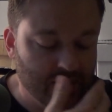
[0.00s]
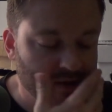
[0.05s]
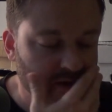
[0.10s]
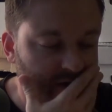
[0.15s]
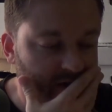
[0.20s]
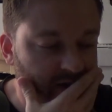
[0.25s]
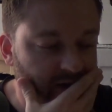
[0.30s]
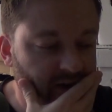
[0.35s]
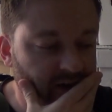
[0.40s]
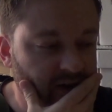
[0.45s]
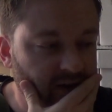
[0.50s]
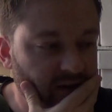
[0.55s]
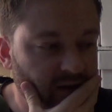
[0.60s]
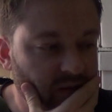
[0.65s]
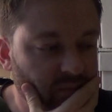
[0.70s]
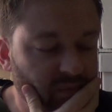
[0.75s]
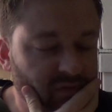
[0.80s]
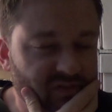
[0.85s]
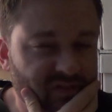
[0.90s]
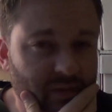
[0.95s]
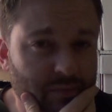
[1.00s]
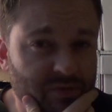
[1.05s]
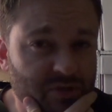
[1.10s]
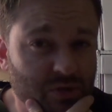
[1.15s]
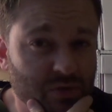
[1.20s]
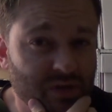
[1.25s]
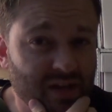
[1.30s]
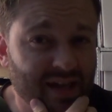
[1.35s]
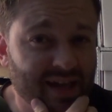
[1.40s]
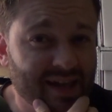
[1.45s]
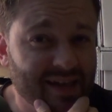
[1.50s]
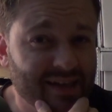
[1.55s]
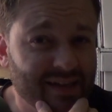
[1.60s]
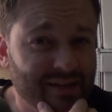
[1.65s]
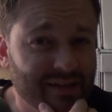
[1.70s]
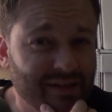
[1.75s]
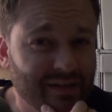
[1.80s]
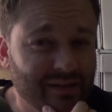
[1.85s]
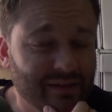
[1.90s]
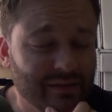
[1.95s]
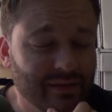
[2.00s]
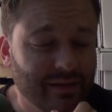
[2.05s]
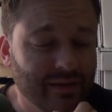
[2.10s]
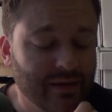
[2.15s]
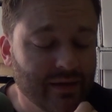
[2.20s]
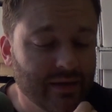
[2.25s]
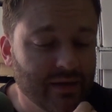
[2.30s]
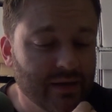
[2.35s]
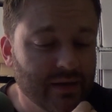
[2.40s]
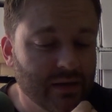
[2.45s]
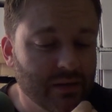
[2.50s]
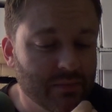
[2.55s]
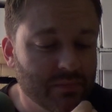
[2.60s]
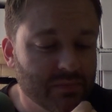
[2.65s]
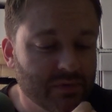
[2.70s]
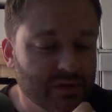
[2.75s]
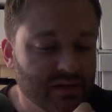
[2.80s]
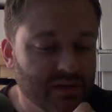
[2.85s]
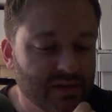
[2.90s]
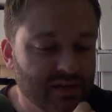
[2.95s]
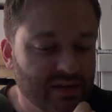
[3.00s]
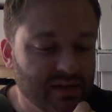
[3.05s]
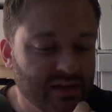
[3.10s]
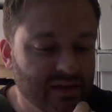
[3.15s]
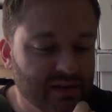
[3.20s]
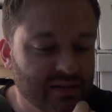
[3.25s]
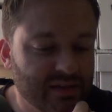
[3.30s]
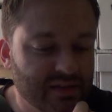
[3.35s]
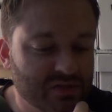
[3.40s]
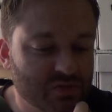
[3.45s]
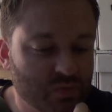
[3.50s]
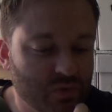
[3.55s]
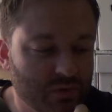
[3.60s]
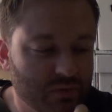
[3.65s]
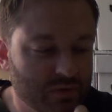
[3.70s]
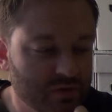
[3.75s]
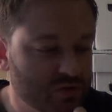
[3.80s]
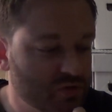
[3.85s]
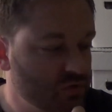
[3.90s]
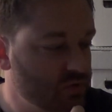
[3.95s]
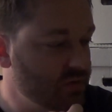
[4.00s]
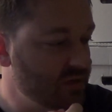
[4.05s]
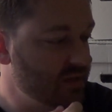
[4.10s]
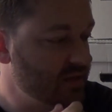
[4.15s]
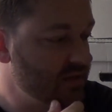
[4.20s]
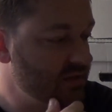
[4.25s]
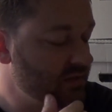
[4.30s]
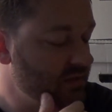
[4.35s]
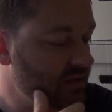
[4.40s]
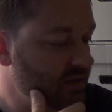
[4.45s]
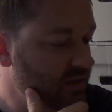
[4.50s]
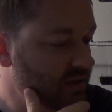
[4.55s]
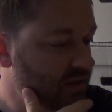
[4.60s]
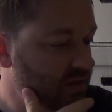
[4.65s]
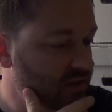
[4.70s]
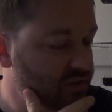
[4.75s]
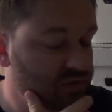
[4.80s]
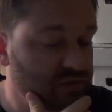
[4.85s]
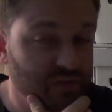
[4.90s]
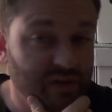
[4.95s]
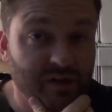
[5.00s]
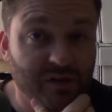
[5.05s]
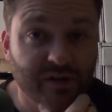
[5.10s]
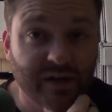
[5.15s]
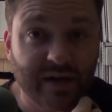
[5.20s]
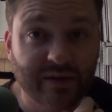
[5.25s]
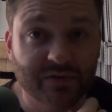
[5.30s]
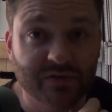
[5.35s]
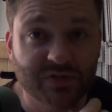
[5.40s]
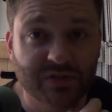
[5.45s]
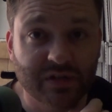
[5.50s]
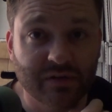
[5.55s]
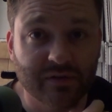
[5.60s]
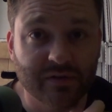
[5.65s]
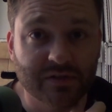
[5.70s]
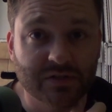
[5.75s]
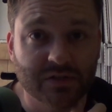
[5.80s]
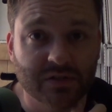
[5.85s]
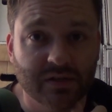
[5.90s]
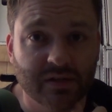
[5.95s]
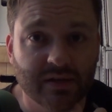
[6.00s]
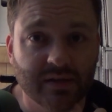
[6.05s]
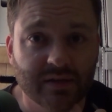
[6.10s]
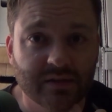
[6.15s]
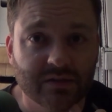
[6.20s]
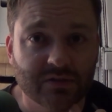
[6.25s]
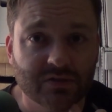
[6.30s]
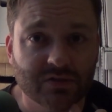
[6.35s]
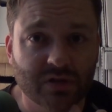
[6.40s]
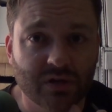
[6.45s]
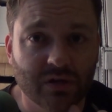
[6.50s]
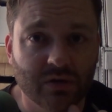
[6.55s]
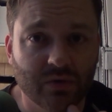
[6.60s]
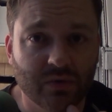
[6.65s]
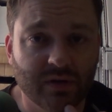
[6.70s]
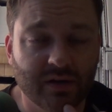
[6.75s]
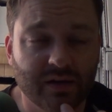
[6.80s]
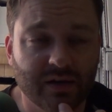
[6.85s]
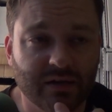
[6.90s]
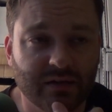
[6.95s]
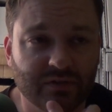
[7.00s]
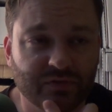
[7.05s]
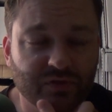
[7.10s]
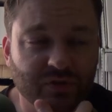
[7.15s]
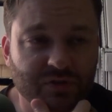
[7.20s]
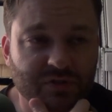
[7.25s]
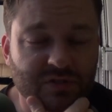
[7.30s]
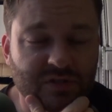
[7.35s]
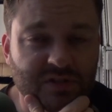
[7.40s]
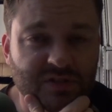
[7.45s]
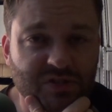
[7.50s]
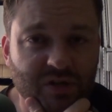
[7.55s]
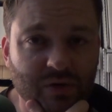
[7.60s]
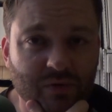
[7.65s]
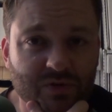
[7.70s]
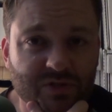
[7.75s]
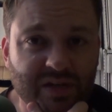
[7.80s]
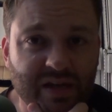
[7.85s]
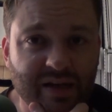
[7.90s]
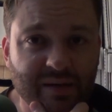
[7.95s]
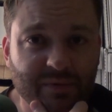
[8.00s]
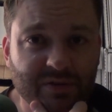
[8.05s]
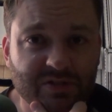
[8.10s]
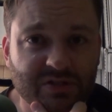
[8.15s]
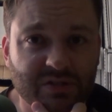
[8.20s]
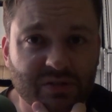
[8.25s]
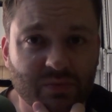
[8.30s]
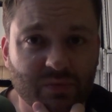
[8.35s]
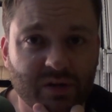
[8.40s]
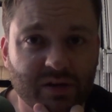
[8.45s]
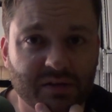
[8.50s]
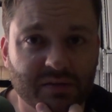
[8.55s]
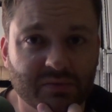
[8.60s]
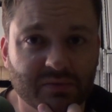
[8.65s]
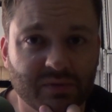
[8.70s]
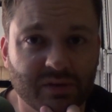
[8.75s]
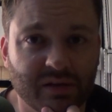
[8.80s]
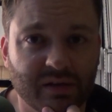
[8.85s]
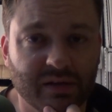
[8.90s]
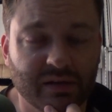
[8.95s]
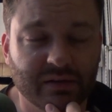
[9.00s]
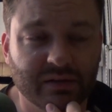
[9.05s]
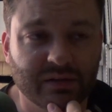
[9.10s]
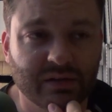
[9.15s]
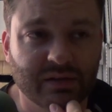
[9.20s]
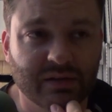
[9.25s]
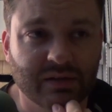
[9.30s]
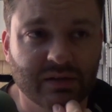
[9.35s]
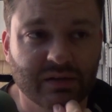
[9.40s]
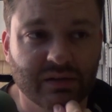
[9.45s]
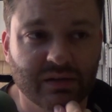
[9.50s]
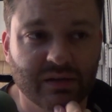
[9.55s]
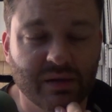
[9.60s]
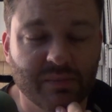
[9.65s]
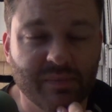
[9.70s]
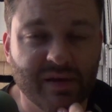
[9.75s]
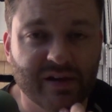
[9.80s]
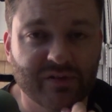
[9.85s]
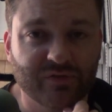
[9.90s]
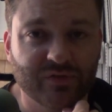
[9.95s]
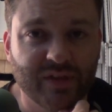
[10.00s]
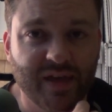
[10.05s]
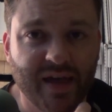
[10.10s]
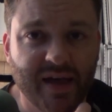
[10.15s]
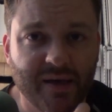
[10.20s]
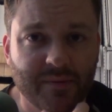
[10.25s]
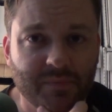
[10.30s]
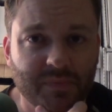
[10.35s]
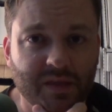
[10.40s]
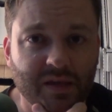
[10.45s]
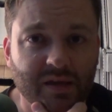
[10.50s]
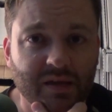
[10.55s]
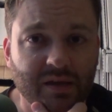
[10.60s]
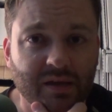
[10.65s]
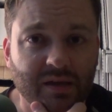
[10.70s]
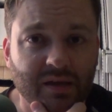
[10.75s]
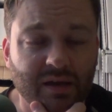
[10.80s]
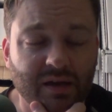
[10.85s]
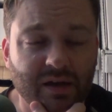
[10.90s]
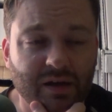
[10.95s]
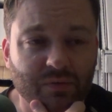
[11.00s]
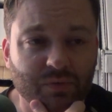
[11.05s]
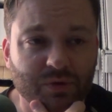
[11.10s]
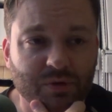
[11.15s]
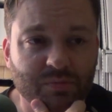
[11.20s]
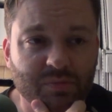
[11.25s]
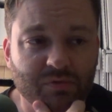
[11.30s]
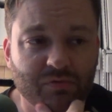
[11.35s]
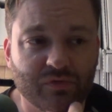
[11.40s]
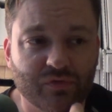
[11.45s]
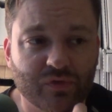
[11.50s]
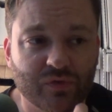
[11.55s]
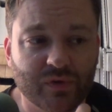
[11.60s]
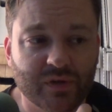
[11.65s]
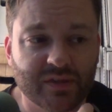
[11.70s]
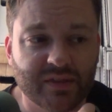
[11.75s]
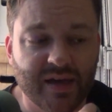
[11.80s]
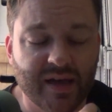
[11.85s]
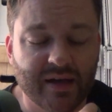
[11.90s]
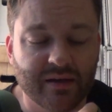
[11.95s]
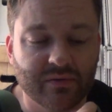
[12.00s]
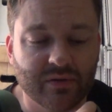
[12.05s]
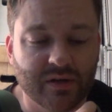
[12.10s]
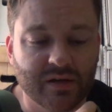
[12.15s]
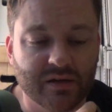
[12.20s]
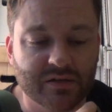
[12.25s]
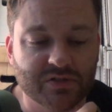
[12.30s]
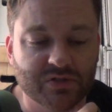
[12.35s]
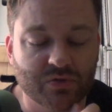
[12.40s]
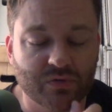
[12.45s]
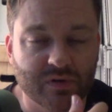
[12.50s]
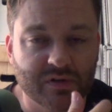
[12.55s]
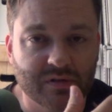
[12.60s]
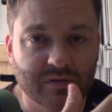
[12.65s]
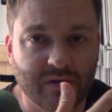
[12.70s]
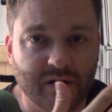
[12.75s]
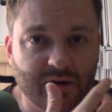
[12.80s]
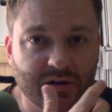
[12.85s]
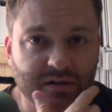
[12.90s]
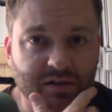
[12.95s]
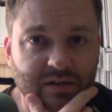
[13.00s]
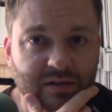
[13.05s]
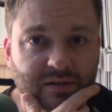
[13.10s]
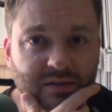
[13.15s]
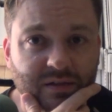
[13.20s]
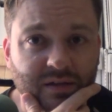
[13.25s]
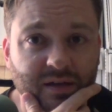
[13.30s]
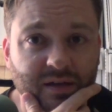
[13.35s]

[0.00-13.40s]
I believe it's episode 8, and that's where we're doing the Vader Down series. So if you're into the Star Wars comics and you want to come back for that, we're going to be reviewing that story arc